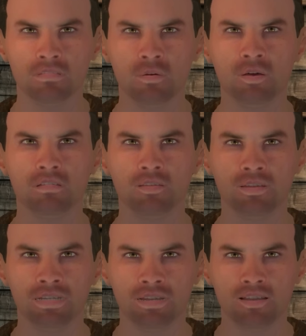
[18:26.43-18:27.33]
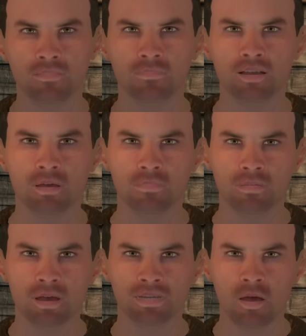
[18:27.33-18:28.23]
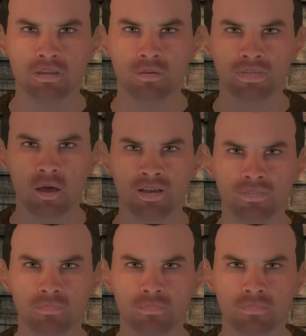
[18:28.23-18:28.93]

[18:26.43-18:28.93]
For the first time, I had a positive outlook.